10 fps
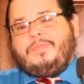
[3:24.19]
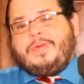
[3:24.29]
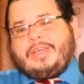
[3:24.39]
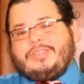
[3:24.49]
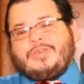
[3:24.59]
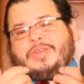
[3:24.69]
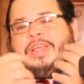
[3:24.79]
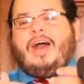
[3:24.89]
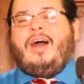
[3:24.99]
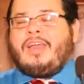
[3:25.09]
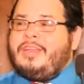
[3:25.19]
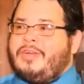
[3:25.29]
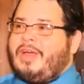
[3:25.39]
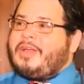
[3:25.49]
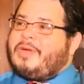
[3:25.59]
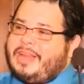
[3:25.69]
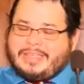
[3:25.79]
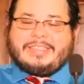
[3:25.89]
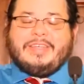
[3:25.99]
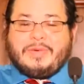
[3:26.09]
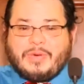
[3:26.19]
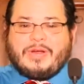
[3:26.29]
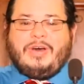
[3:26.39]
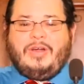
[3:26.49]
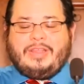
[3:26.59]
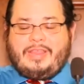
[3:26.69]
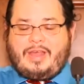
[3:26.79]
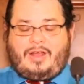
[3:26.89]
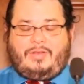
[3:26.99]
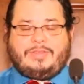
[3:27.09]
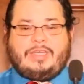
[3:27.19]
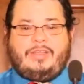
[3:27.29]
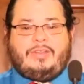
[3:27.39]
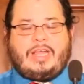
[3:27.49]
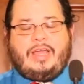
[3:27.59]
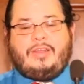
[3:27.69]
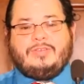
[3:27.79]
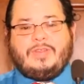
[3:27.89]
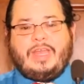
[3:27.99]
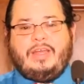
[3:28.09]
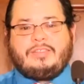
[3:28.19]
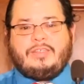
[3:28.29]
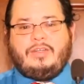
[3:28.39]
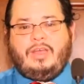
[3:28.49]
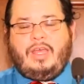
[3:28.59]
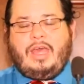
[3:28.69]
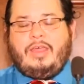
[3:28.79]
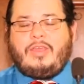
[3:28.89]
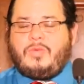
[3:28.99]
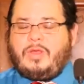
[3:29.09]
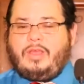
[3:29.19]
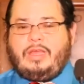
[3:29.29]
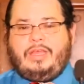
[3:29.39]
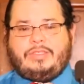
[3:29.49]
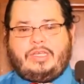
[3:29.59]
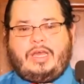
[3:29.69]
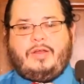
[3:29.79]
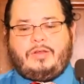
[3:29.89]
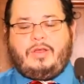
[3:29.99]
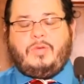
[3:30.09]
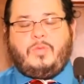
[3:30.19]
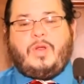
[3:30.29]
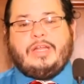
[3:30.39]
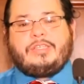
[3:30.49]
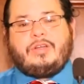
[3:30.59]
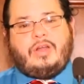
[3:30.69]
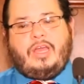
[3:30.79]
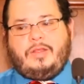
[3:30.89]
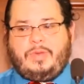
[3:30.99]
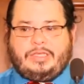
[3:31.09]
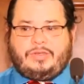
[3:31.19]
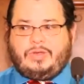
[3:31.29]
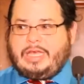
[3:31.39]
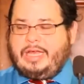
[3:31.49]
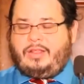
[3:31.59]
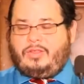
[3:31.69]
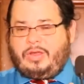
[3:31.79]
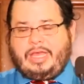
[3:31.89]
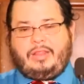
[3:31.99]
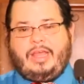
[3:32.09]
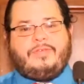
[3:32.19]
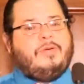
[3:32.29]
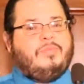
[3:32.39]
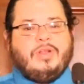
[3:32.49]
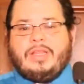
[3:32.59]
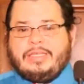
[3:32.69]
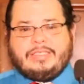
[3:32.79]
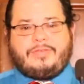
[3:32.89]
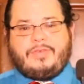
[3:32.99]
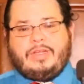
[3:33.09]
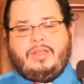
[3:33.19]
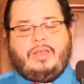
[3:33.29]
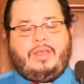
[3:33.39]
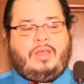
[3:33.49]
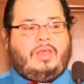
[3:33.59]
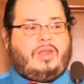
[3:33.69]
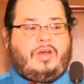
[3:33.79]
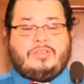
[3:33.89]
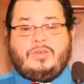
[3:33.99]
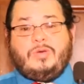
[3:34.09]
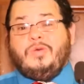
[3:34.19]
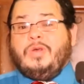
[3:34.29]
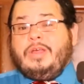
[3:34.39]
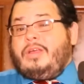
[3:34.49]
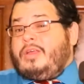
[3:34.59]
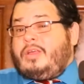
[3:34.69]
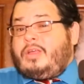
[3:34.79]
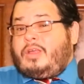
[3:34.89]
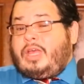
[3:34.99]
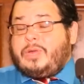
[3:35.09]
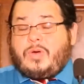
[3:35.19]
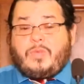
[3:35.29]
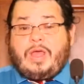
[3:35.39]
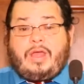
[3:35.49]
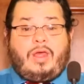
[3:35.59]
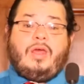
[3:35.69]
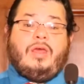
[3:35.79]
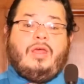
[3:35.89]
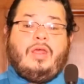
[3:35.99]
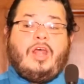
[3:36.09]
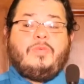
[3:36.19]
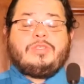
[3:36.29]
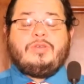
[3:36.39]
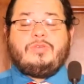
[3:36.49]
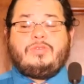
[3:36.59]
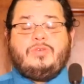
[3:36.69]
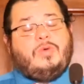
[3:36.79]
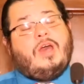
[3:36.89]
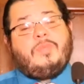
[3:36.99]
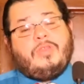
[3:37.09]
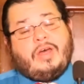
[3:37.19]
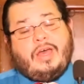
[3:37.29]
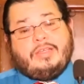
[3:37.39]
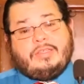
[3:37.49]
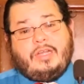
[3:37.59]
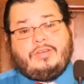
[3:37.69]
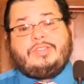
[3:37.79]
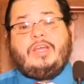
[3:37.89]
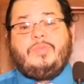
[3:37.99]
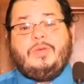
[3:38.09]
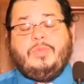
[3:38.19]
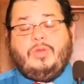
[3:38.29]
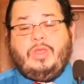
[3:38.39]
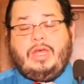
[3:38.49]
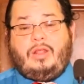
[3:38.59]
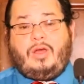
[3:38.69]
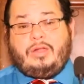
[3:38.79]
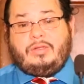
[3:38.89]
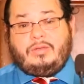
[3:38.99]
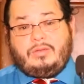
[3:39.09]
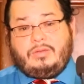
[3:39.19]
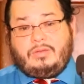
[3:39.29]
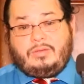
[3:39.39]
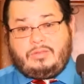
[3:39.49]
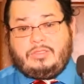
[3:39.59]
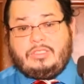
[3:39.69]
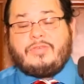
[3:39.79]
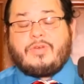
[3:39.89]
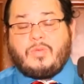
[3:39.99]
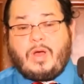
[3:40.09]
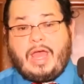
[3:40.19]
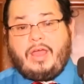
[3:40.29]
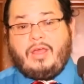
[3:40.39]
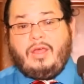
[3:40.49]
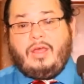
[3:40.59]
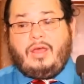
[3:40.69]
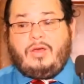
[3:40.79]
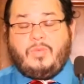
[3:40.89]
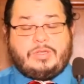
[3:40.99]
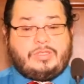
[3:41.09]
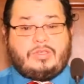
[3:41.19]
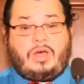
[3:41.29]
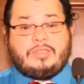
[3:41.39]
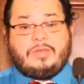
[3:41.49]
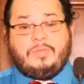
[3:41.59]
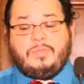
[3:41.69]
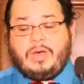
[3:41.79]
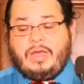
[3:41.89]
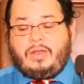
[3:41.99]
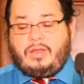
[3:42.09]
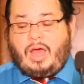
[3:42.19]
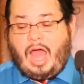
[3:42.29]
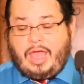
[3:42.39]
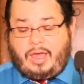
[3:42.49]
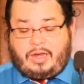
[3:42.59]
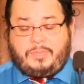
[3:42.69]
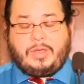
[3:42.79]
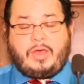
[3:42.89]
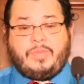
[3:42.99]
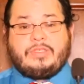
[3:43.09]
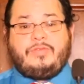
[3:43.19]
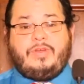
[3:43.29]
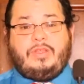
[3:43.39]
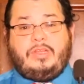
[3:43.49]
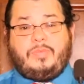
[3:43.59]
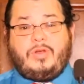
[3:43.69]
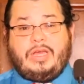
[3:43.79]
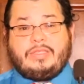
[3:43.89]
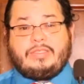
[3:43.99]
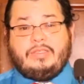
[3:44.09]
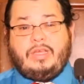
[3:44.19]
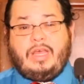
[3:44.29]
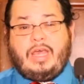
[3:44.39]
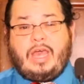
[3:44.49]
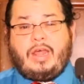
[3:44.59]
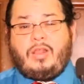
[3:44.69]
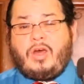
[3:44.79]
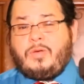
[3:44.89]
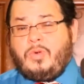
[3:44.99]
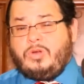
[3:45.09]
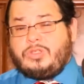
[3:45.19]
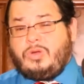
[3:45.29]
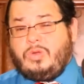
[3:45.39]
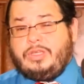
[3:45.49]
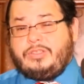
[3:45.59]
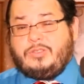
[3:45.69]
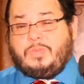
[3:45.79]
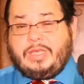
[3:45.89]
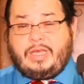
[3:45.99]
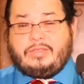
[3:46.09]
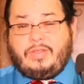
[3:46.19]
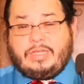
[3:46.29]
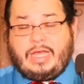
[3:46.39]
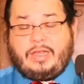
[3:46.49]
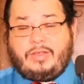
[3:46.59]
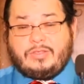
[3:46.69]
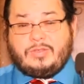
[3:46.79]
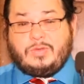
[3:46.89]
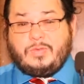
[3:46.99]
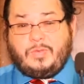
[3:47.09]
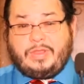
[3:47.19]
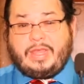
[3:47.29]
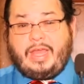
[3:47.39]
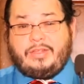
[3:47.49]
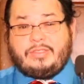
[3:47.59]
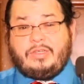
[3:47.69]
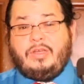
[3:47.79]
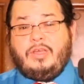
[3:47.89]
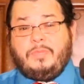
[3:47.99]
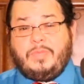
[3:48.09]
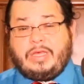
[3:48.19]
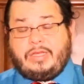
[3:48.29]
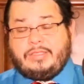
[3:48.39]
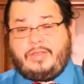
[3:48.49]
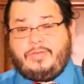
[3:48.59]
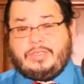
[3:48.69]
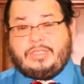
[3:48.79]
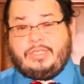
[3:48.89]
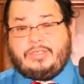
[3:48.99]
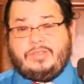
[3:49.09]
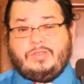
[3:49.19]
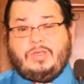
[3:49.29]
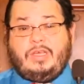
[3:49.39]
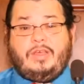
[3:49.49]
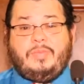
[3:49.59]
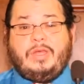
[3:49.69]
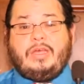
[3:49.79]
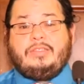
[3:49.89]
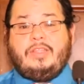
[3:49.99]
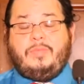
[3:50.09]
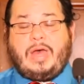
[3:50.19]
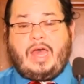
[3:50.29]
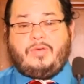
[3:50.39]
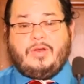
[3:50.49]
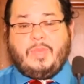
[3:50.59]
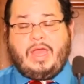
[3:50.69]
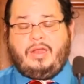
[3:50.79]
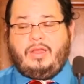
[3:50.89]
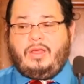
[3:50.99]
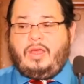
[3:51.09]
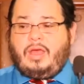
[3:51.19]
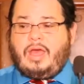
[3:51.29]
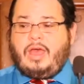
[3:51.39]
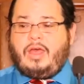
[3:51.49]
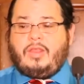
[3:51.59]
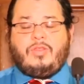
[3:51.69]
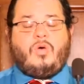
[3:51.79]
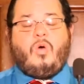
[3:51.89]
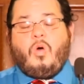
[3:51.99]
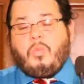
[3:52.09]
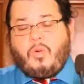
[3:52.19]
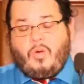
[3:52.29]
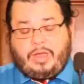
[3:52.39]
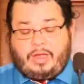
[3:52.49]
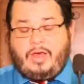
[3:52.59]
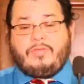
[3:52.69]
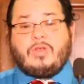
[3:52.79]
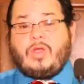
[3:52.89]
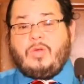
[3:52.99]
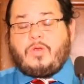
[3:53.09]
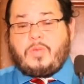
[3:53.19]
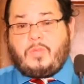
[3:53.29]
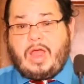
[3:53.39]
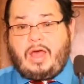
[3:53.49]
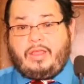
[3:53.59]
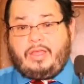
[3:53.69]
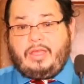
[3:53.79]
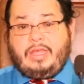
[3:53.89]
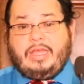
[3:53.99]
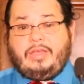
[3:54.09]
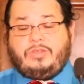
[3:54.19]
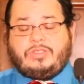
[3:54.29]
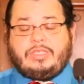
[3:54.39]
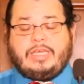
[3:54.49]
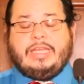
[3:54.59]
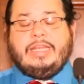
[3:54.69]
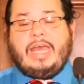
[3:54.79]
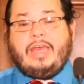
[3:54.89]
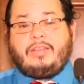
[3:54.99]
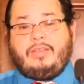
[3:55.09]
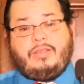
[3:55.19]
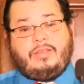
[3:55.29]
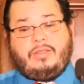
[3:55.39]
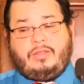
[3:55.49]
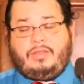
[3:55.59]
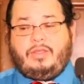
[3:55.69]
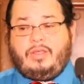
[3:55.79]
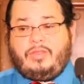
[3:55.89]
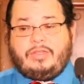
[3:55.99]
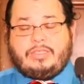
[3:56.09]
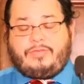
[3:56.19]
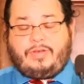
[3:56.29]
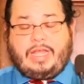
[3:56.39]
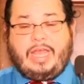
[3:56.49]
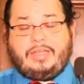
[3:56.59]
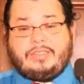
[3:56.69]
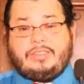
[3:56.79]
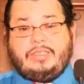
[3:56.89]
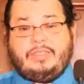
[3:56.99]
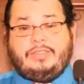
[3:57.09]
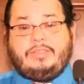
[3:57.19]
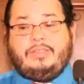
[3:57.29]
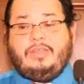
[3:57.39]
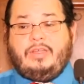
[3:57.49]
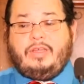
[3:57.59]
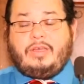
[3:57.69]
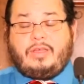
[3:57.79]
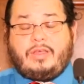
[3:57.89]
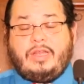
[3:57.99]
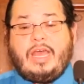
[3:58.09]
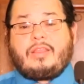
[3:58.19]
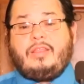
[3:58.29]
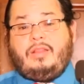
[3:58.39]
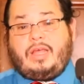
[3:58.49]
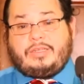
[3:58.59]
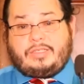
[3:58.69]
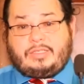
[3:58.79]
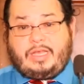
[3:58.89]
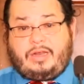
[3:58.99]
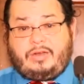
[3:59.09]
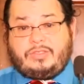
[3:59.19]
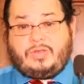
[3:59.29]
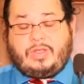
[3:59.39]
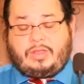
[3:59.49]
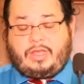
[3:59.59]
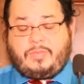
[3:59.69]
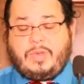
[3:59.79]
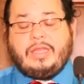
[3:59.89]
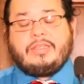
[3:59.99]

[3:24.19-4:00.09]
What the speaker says: Because you're young and you're like ready to see the world, and then all of a sudden you're diagnosed with cancer. And that really is a gut wrencher, and it makes you kind of look at life completely different. And also, in one way, it helps you to empathize and understand people in a lot different way, which is awesome. But I ended up becoming severely depressed and had a lot of emotional issues because of the diagnosis with cancer, because of the vision issues, because of the bad roommate. And the whole point of the Great Ribbon Rally, it used to connect the different agencies, connect the legislators so that they can make